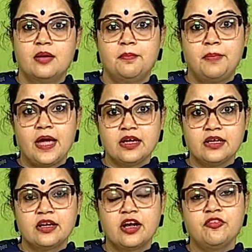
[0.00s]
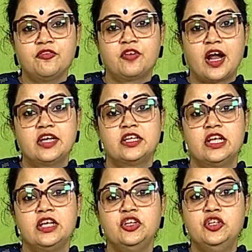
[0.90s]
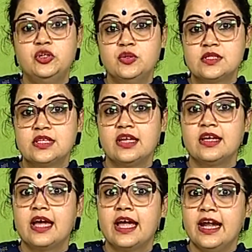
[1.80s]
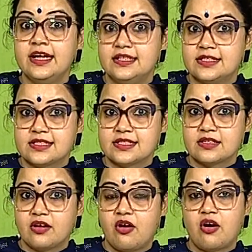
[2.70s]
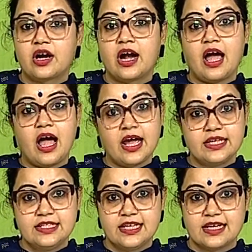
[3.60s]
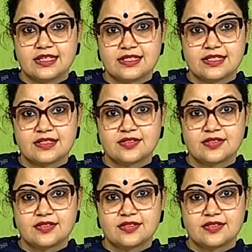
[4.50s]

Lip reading: Paragraph writing using hints or ideas.